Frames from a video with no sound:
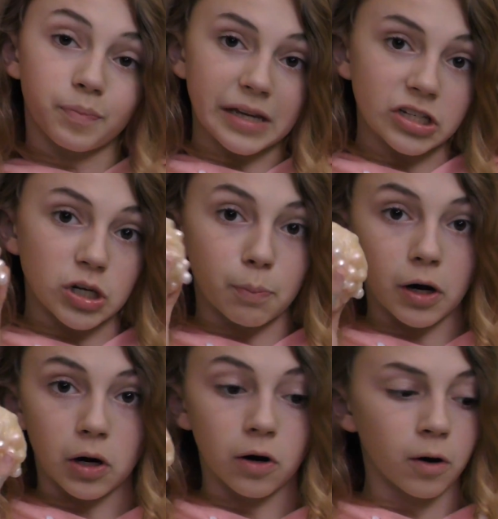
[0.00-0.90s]
Peachy
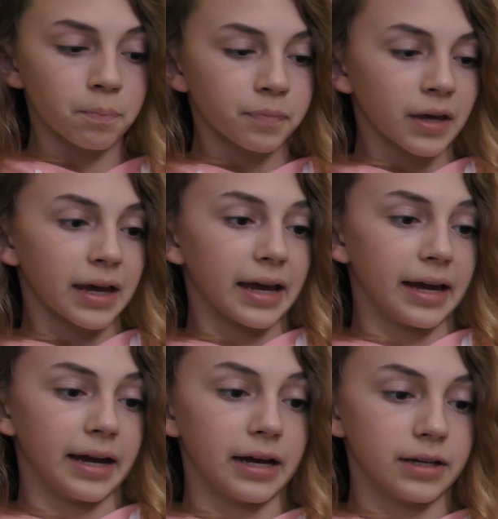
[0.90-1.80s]
Pearl
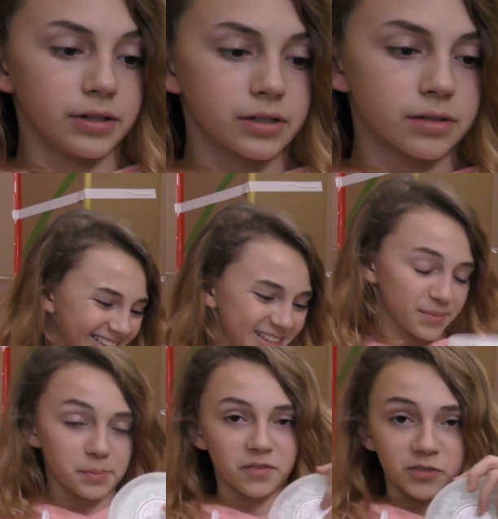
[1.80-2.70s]
and
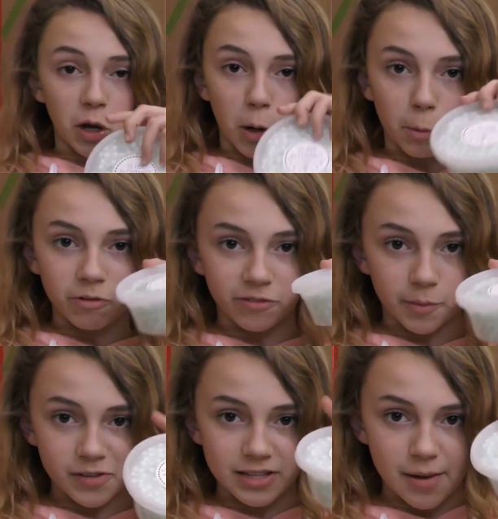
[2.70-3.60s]
this Floam
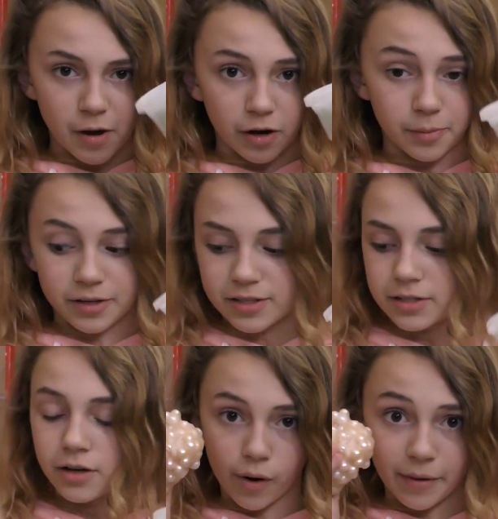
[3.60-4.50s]
from Slime
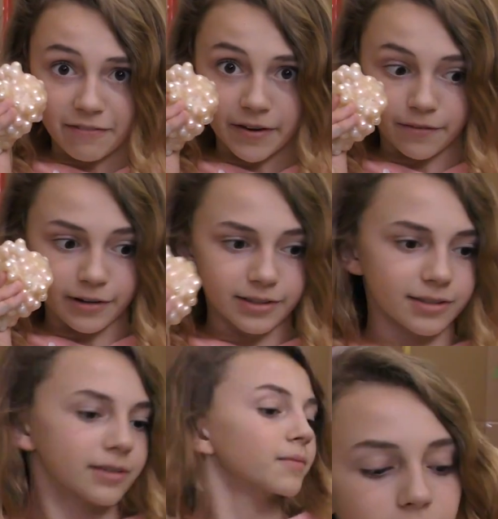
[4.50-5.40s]
Alchemist were my
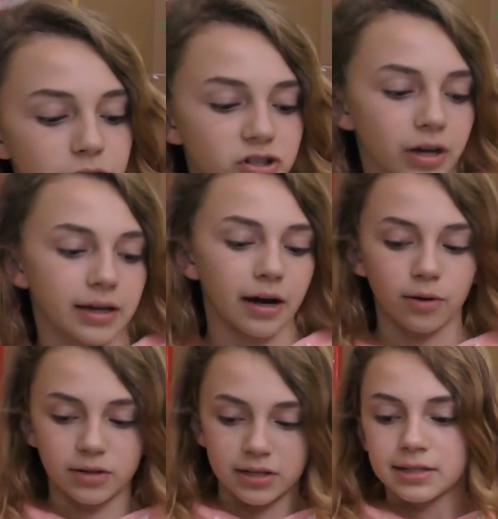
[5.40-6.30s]
favorites. Go check
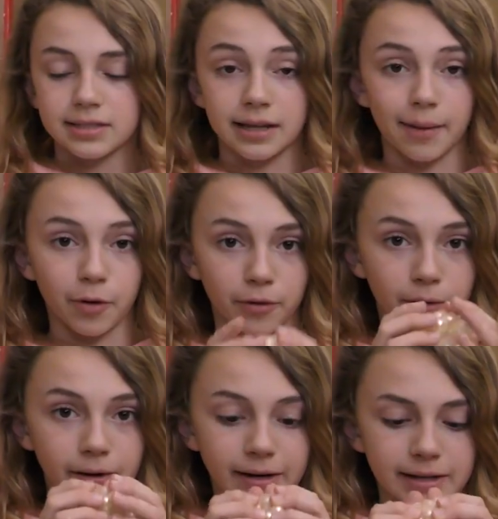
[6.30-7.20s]
out Slime
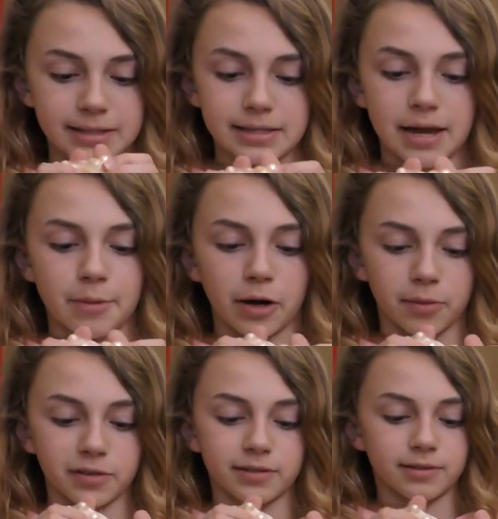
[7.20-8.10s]
Aurora and Slime
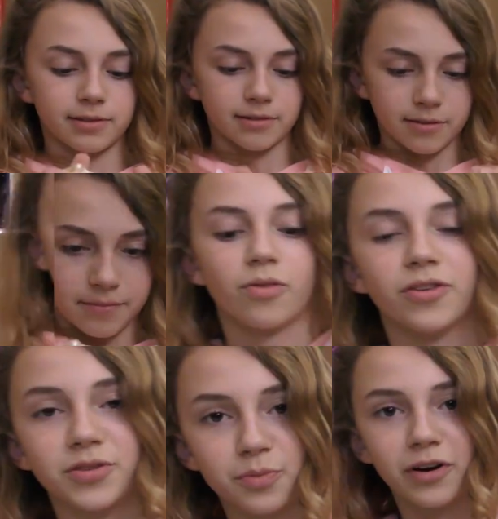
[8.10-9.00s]
Alchemist.
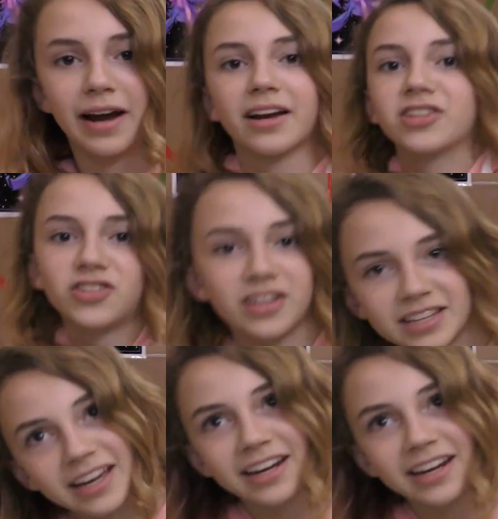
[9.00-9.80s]
There's more extras, I